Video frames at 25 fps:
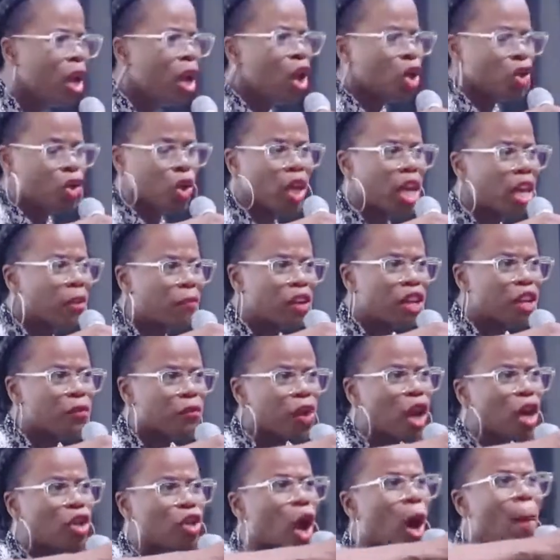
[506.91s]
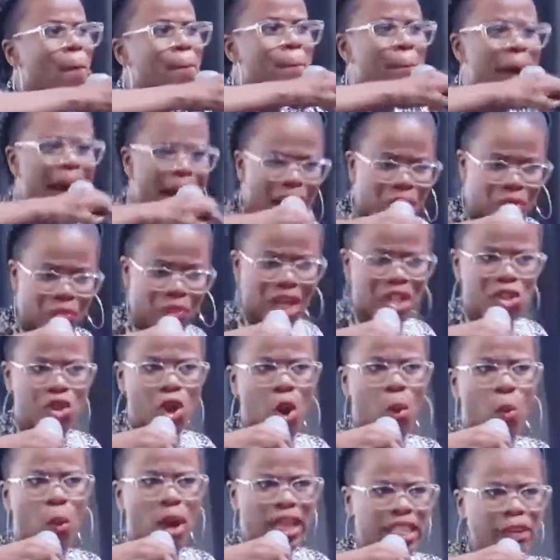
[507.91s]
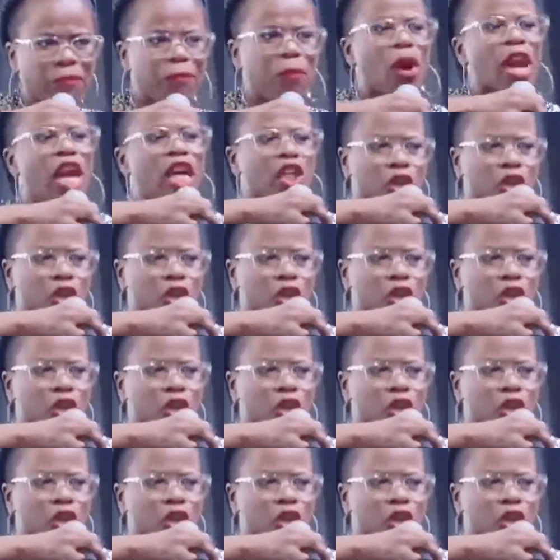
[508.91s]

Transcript: So even if you're not married, you're waiting for a